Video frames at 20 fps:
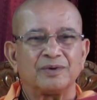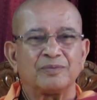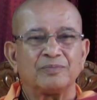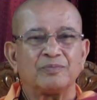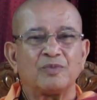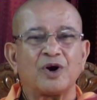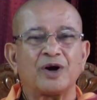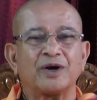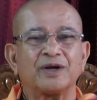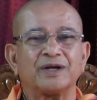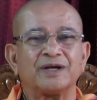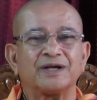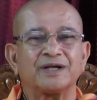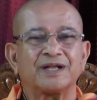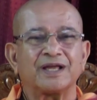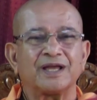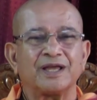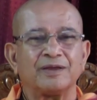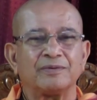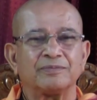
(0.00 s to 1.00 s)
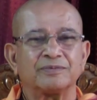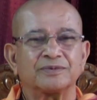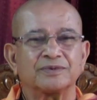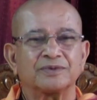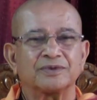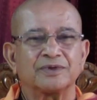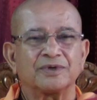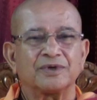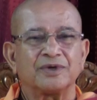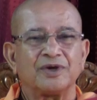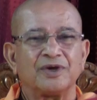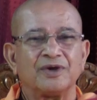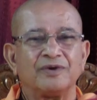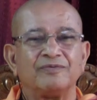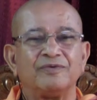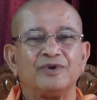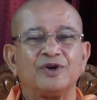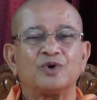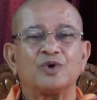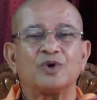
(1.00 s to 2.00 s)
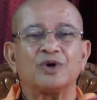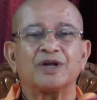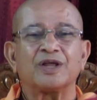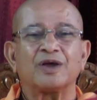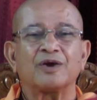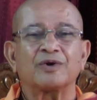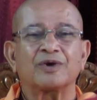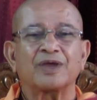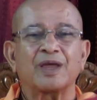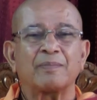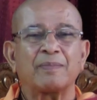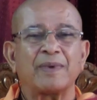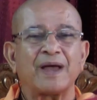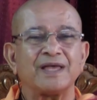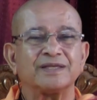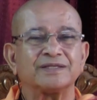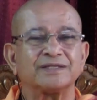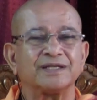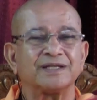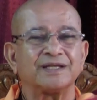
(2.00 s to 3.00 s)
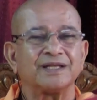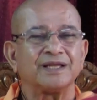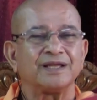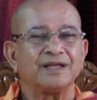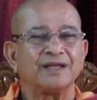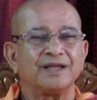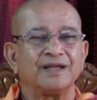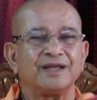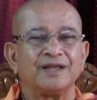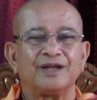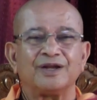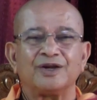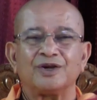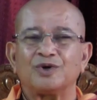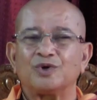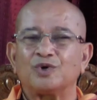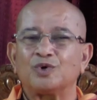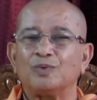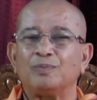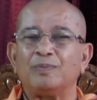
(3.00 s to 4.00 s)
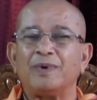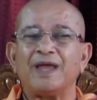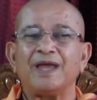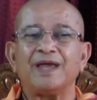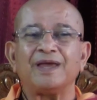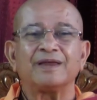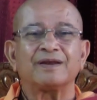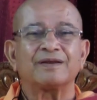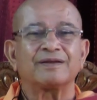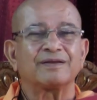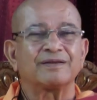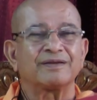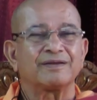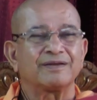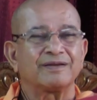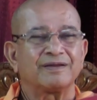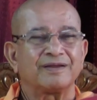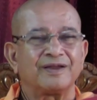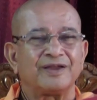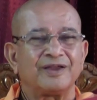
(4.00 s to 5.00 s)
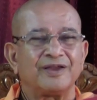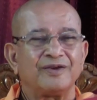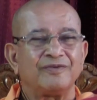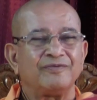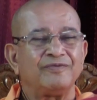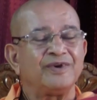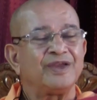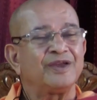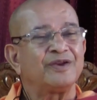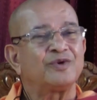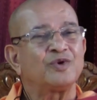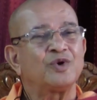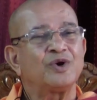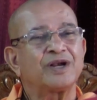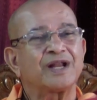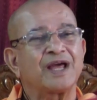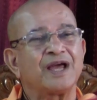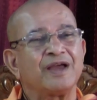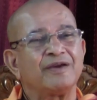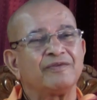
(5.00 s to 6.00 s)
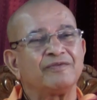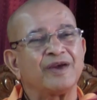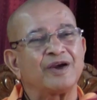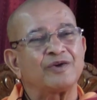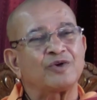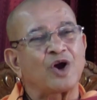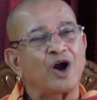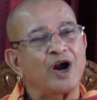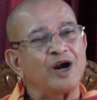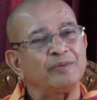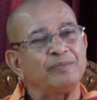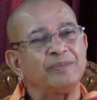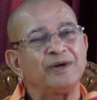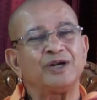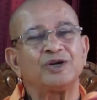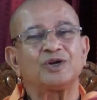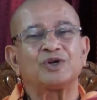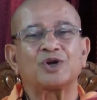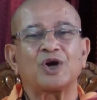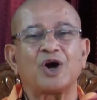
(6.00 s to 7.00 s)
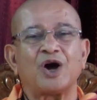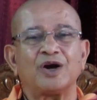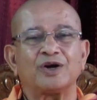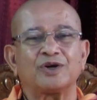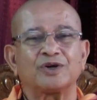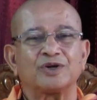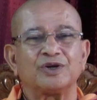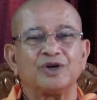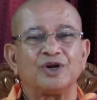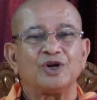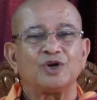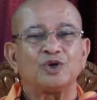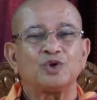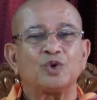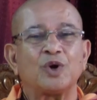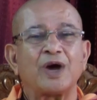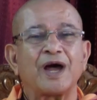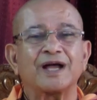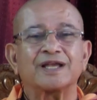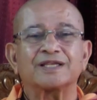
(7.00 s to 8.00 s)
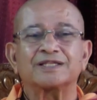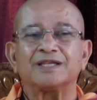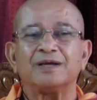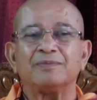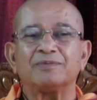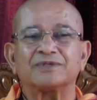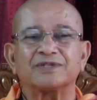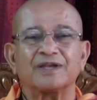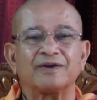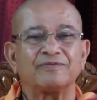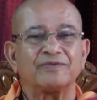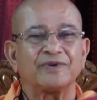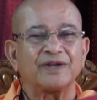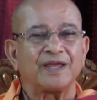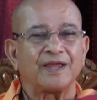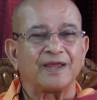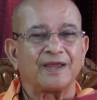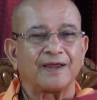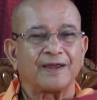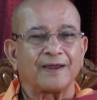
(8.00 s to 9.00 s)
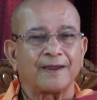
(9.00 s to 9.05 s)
Modern times, we don't have capacity to bear. We have not been taught to accept suffering.